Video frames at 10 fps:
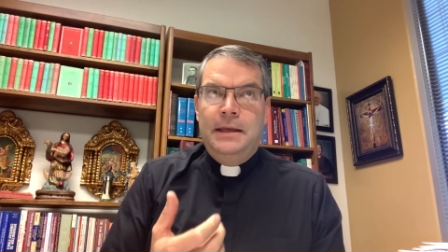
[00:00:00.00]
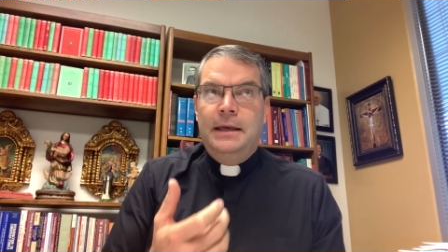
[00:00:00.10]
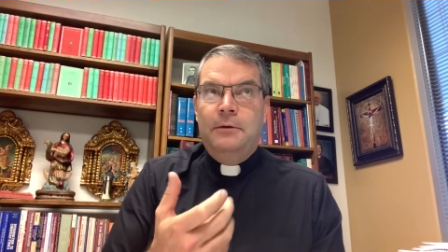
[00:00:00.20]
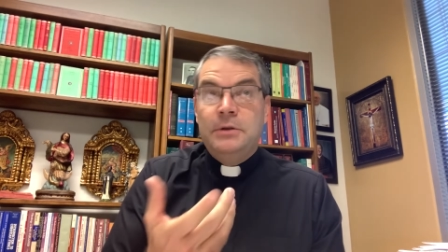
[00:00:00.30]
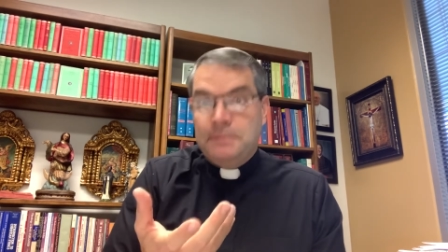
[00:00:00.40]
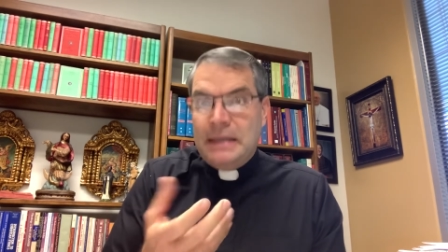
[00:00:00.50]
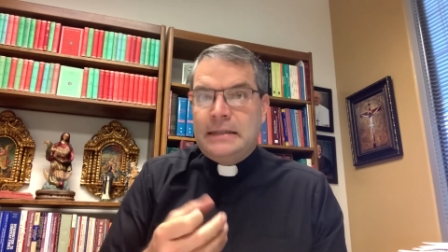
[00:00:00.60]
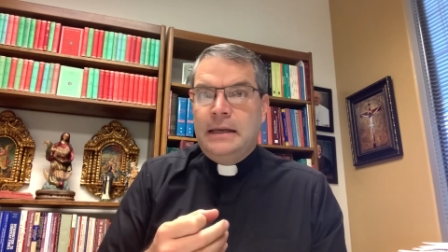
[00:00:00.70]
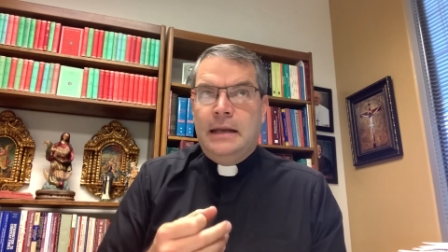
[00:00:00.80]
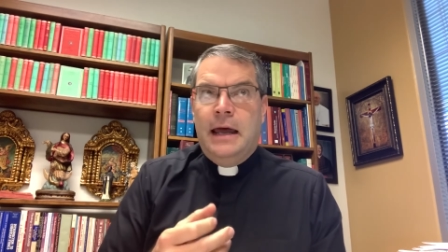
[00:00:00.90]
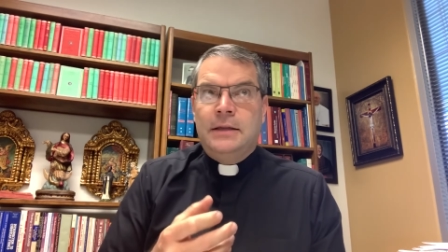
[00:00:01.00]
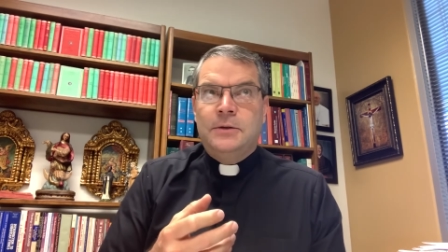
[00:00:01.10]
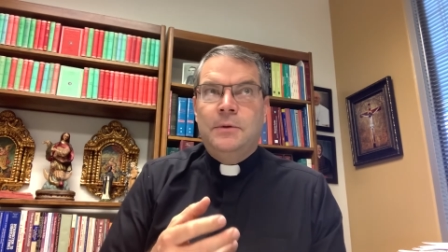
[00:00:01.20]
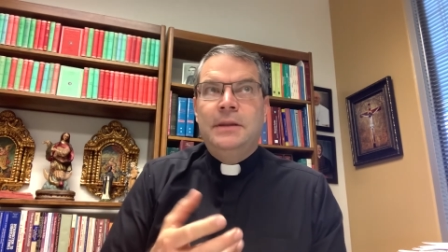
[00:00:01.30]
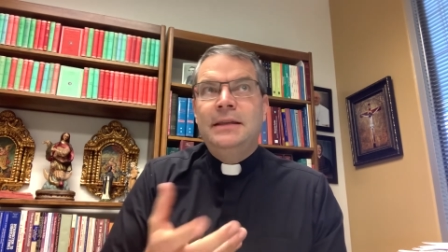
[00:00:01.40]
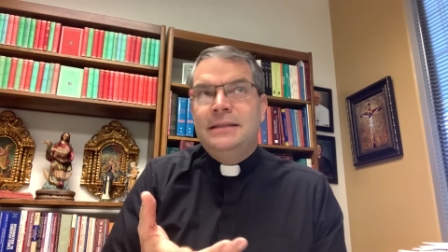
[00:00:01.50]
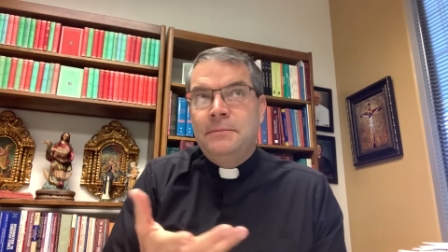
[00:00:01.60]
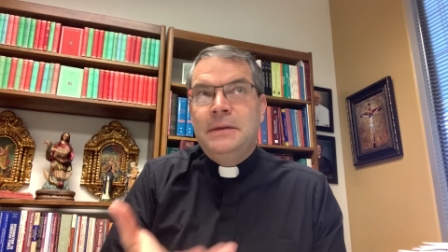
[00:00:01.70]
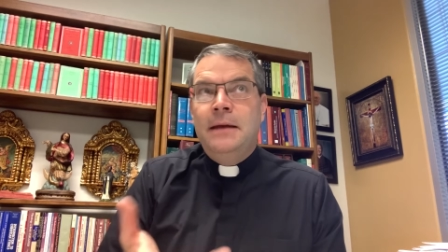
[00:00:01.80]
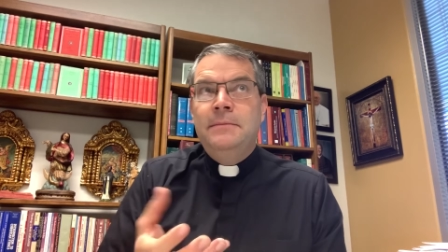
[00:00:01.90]
it was missing in Nazareth. And
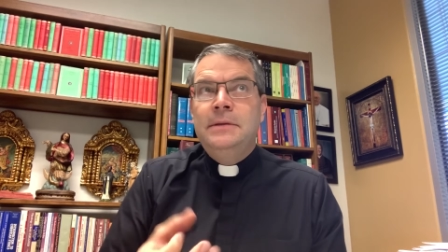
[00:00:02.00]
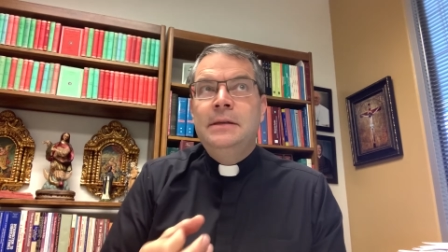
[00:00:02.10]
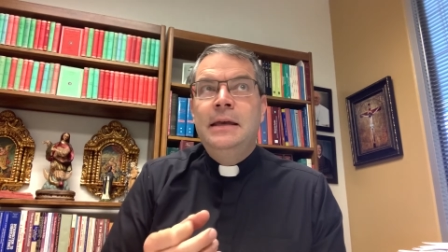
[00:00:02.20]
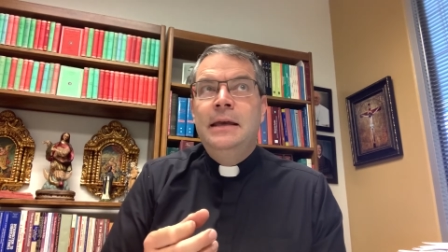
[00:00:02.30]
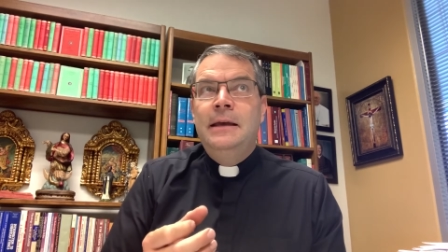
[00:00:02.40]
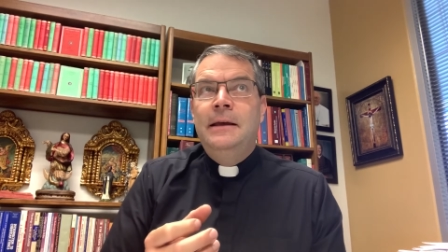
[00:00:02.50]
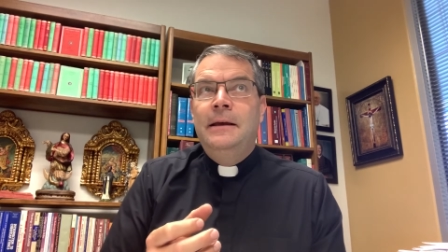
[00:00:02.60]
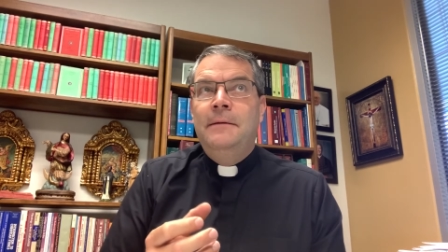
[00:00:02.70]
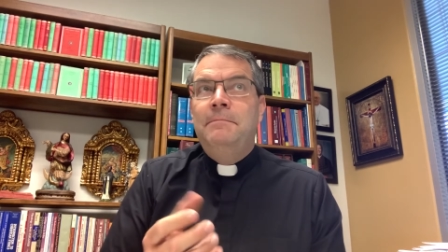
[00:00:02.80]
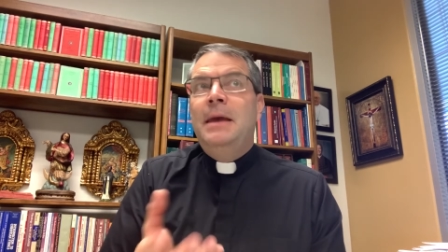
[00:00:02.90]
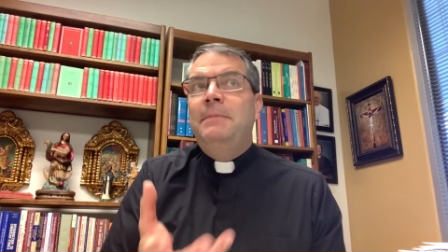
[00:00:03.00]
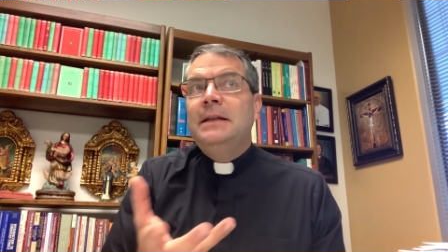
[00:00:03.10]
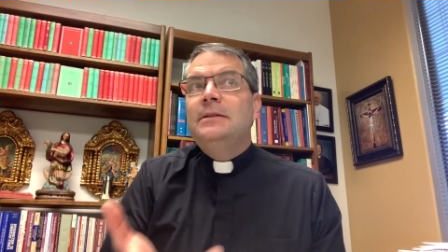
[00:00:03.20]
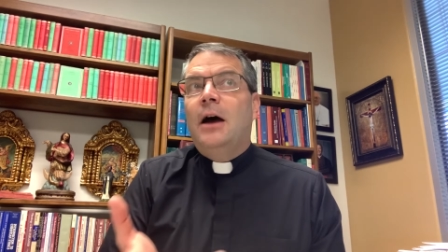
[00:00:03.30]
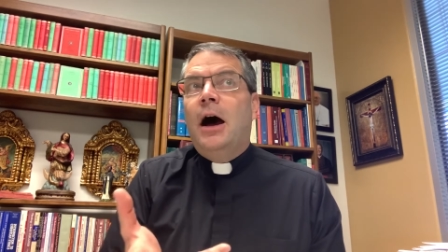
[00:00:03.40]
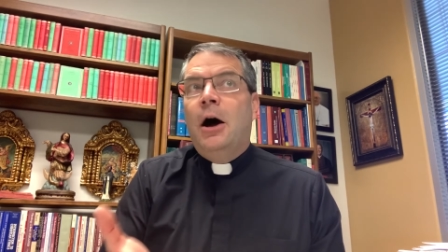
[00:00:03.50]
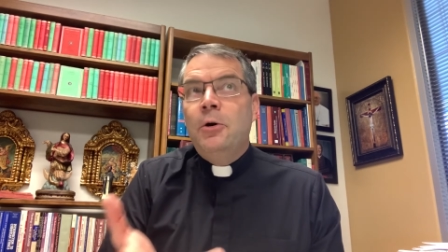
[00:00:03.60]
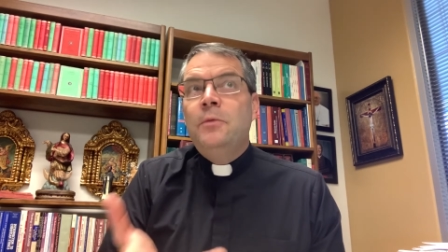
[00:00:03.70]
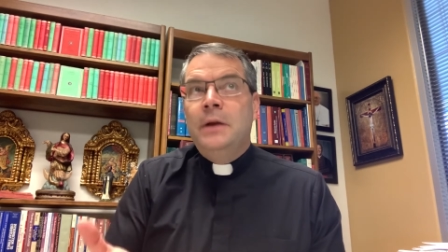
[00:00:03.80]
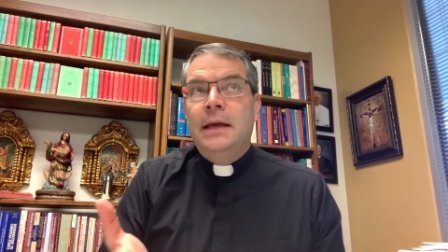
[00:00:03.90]
sometimes maybe it's our
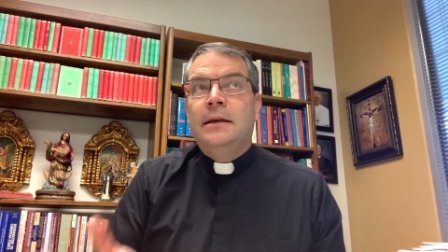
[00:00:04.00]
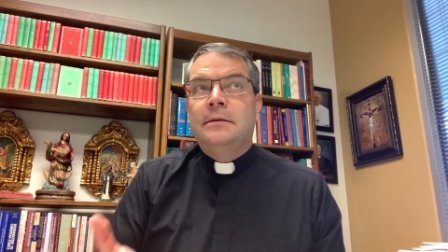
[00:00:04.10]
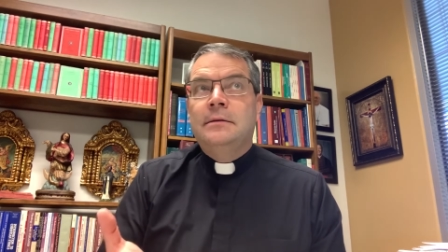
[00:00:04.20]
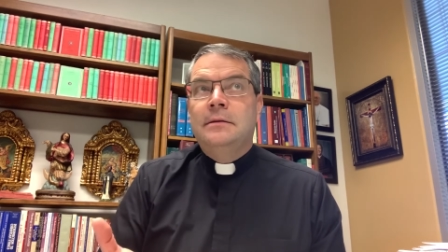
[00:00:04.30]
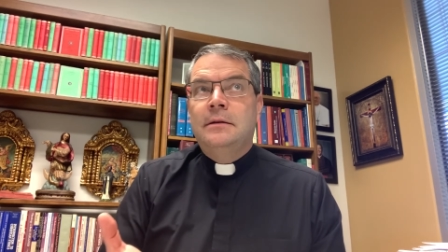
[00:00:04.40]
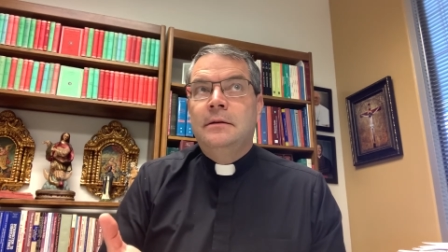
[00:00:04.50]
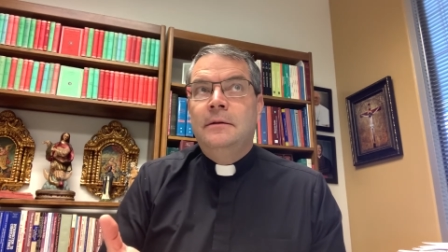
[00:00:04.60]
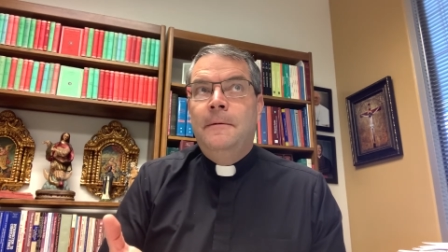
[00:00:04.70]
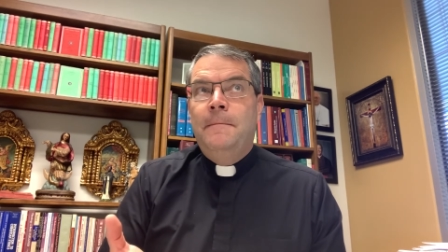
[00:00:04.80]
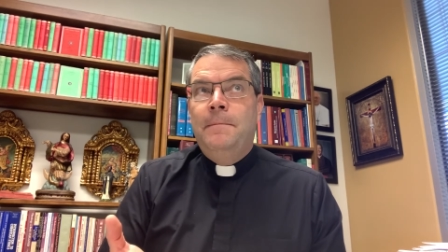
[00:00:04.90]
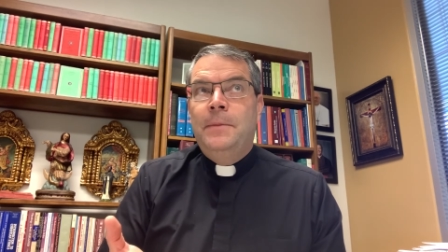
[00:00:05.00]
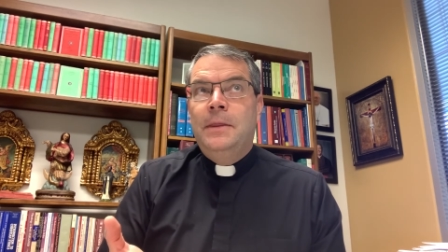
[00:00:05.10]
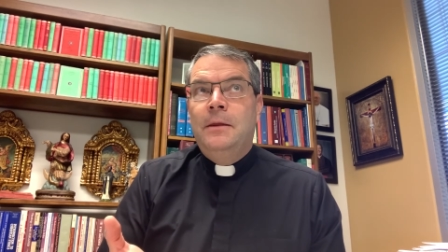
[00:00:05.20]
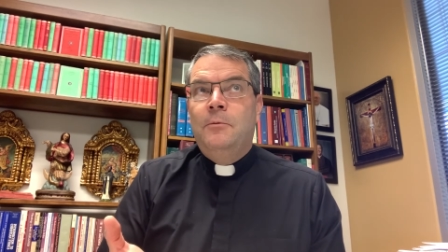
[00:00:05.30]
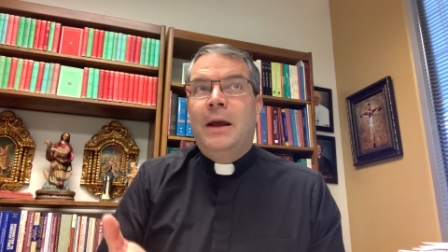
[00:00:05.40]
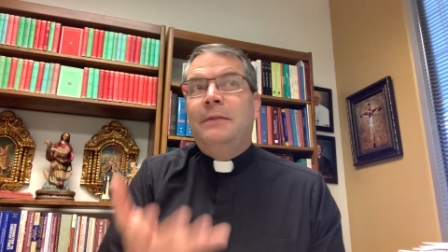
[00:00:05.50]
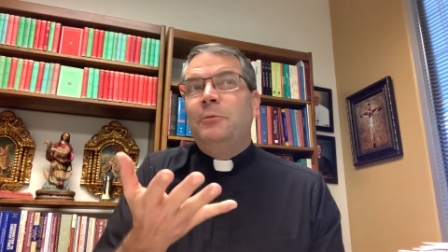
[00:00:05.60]
risk, right?